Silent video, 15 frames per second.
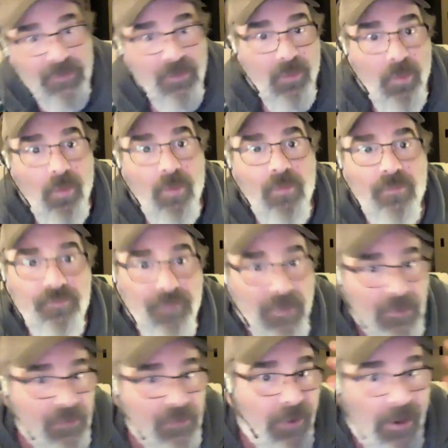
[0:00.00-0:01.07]
whole
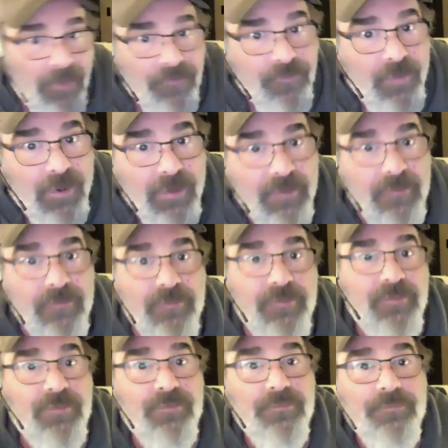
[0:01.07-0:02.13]
fucking craft flying,
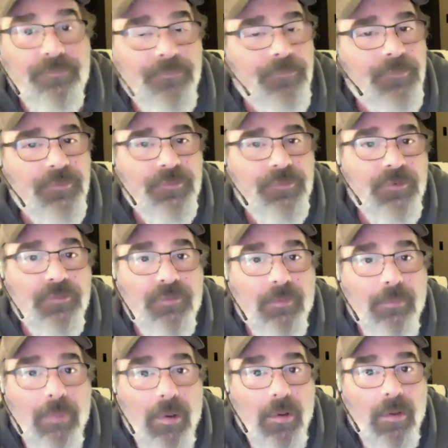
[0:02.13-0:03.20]
silver
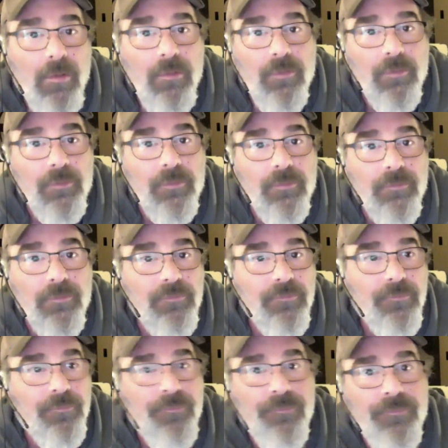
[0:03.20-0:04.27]
ball or
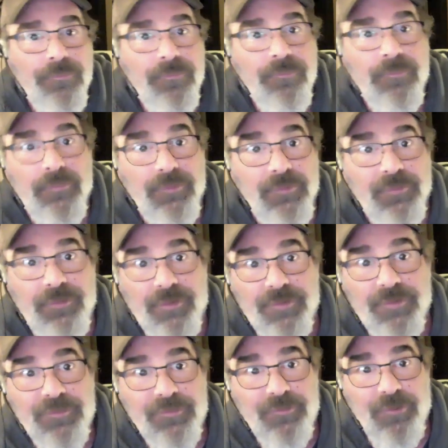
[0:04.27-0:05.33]

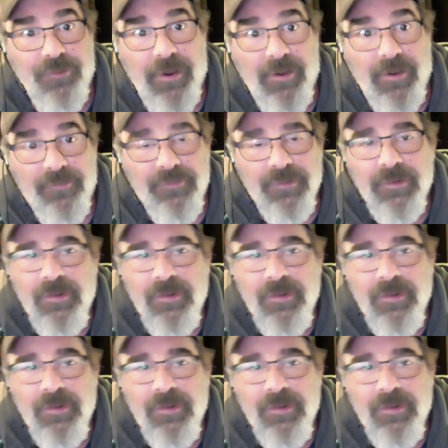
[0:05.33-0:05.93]
disc craft.